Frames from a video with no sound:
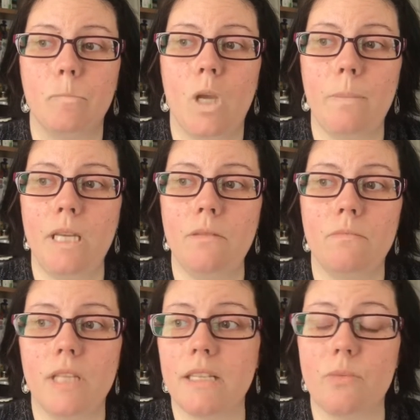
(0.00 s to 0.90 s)
I mean,
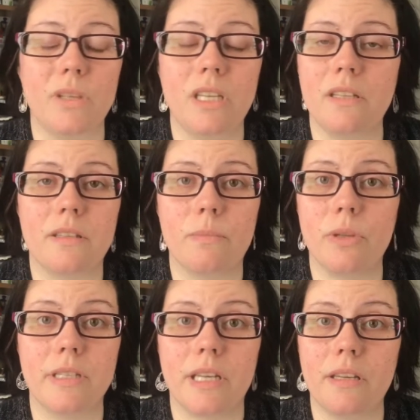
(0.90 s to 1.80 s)
that's really as
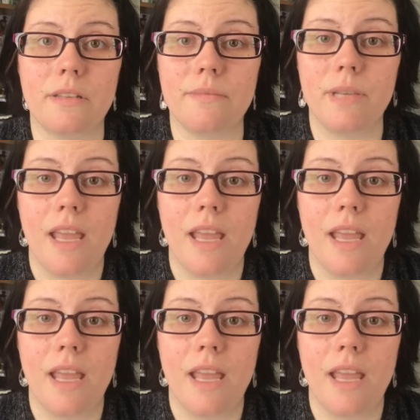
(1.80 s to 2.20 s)
simple as it is.